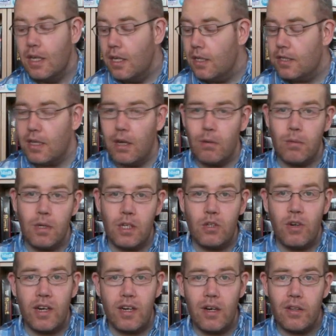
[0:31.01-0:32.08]
So I'm going to
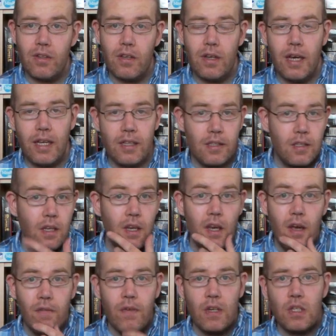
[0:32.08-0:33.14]
crack on, and
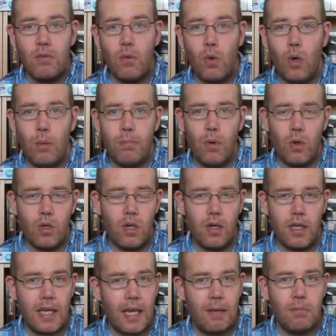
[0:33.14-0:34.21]
first of all I bought a couple of
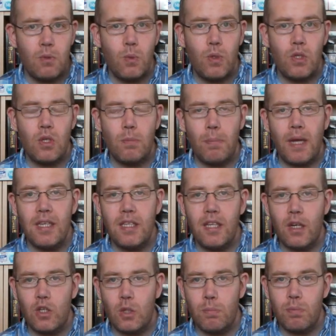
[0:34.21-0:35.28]
games which basically I
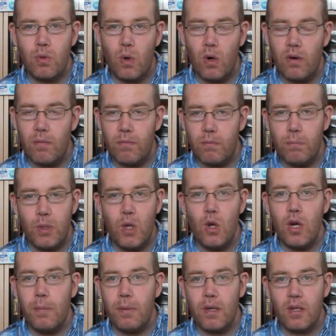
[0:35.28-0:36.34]
just bought
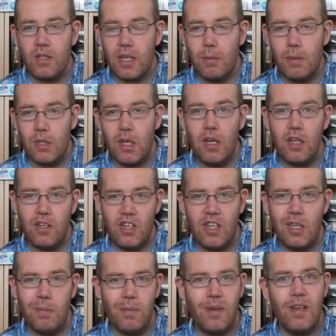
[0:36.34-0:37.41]
purely because they were dirt cheap